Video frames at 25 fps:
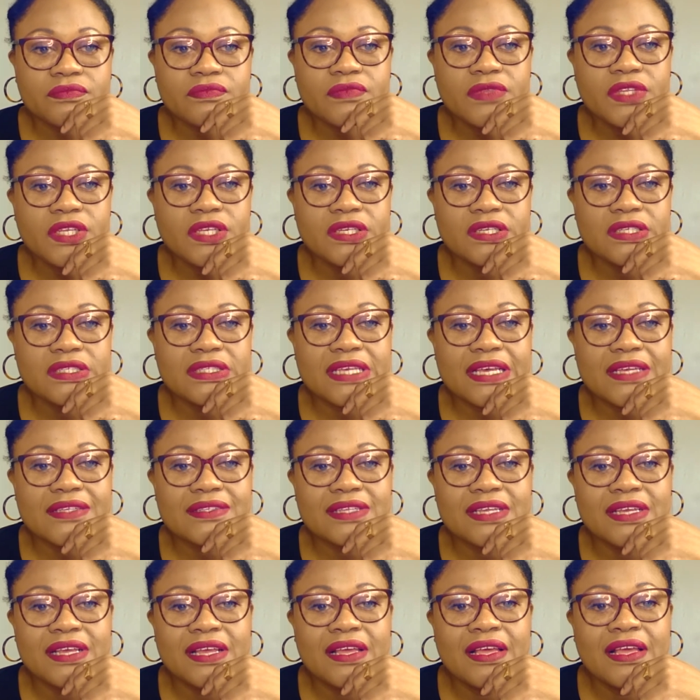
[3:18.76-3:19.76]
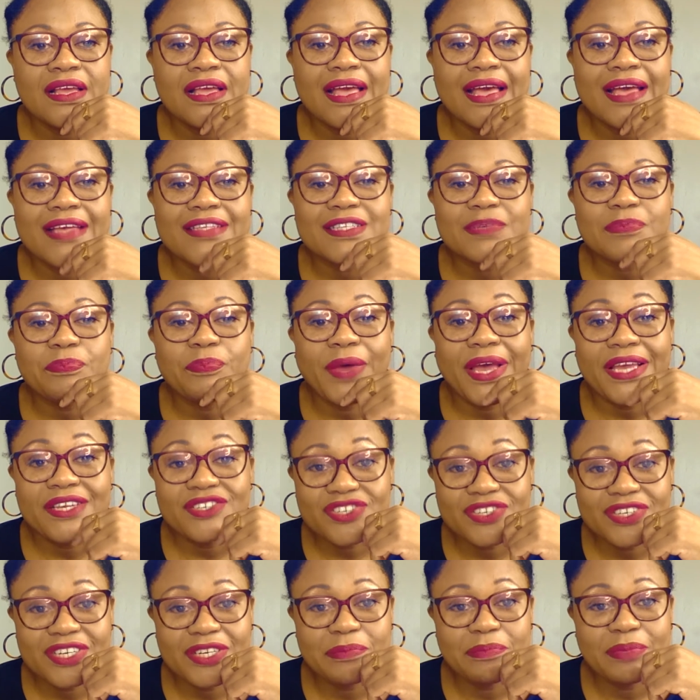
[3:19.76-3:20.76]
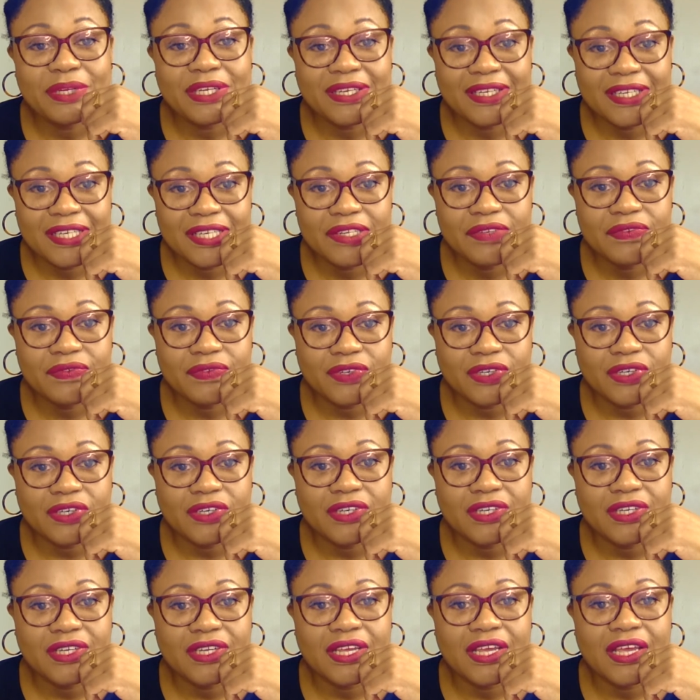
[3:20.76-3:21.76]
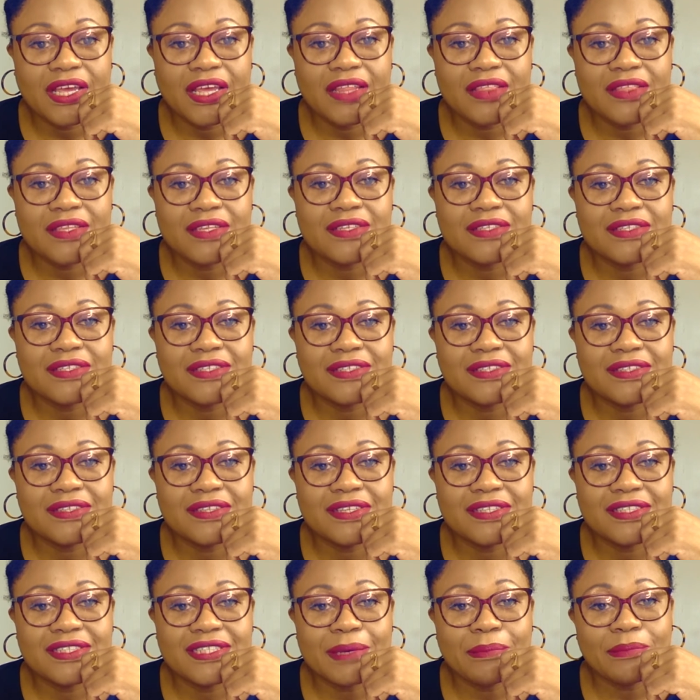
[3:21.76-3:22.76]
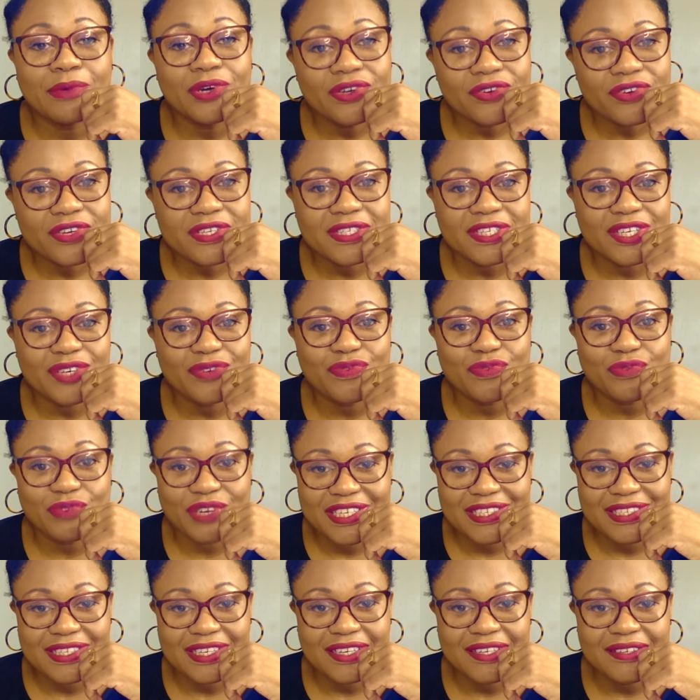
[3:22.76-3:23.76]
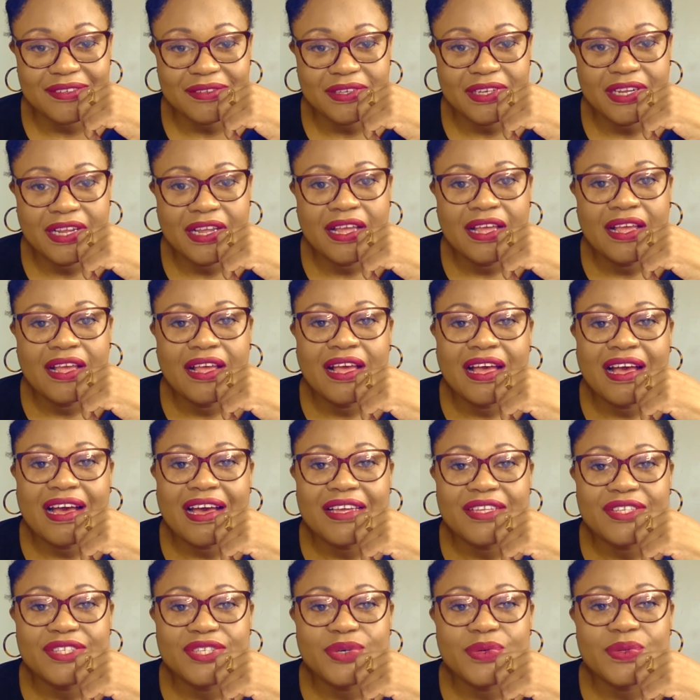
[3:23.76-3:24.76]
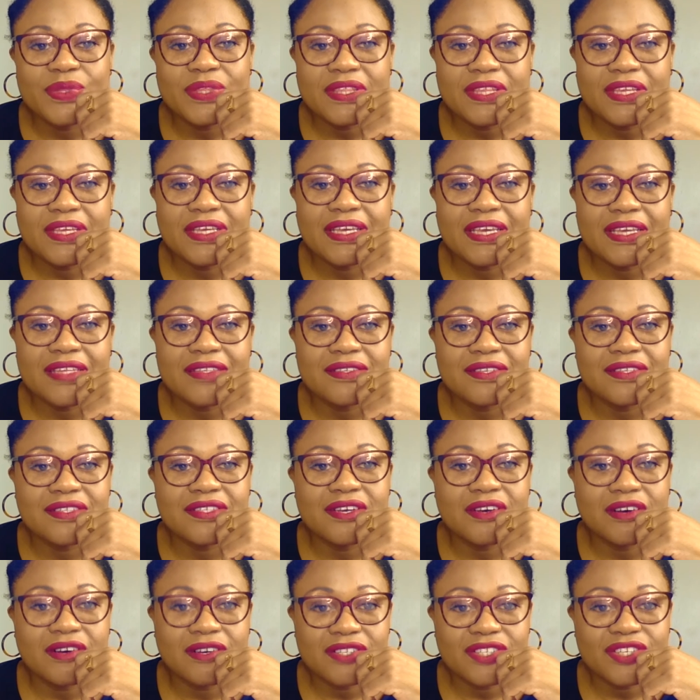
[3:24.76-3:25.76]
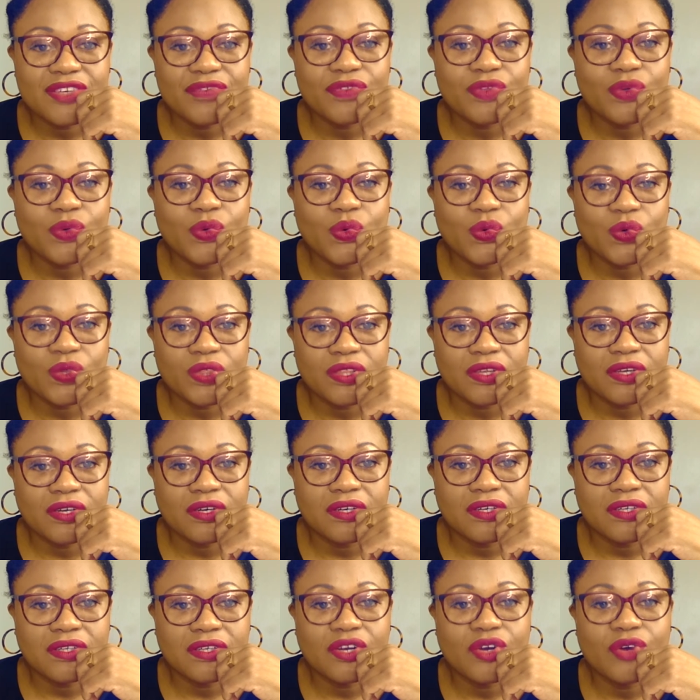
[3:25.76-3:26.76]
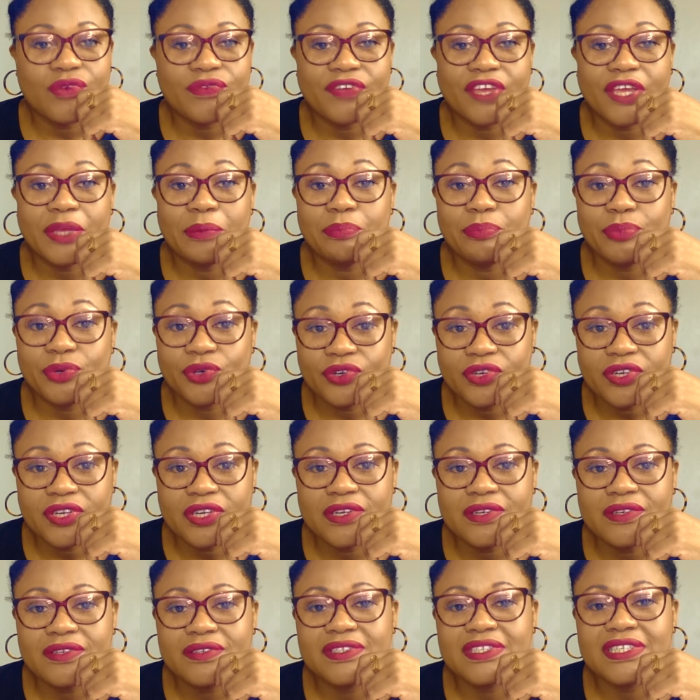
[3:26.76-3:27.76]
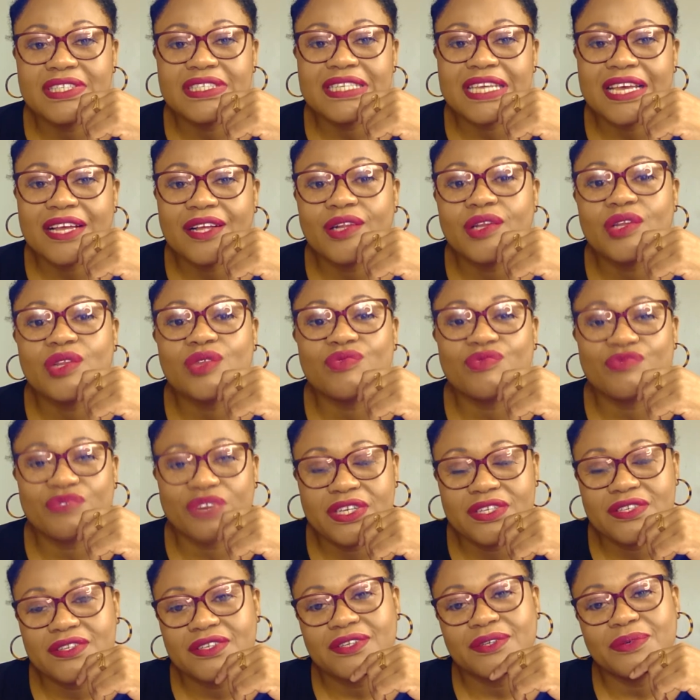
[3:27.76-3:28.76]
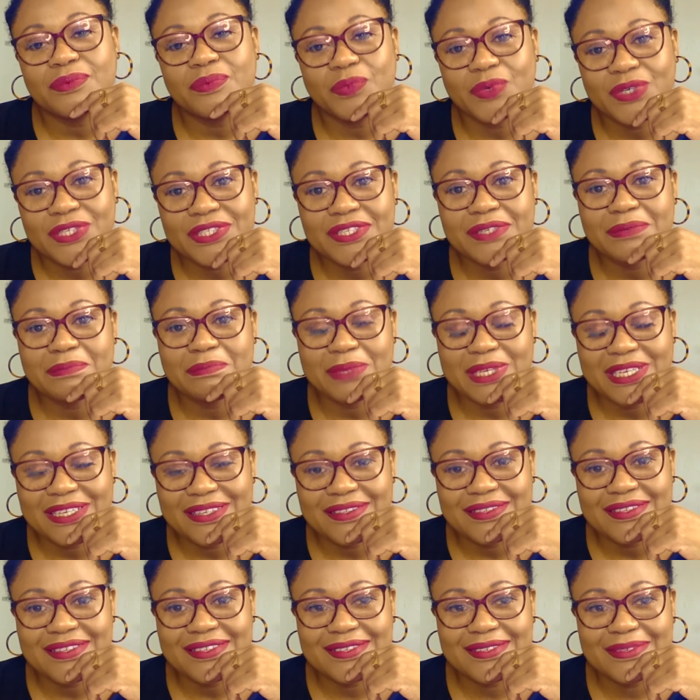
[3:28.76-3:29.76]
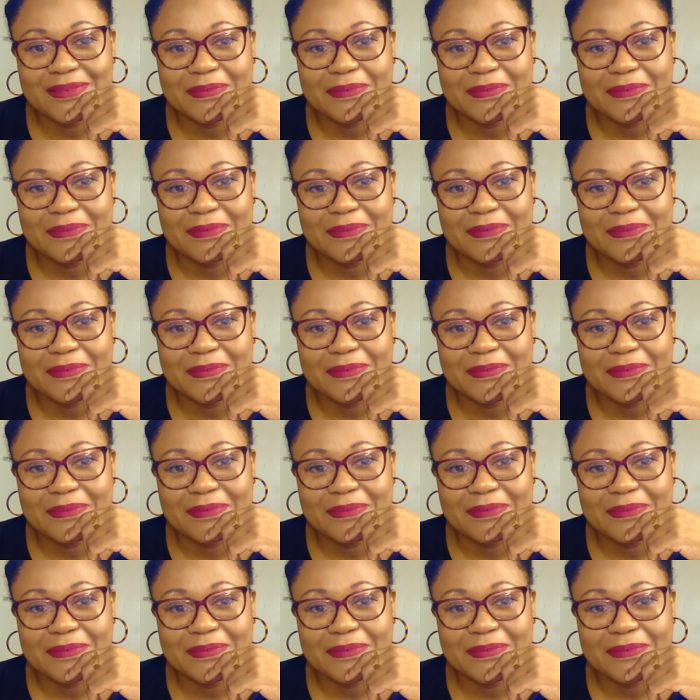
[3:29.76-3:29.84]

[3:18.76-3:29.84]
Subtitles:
He says, "As a passionate believer in the democracy of reading, I don't think it's a task of the author of a book to tell the reader what it means.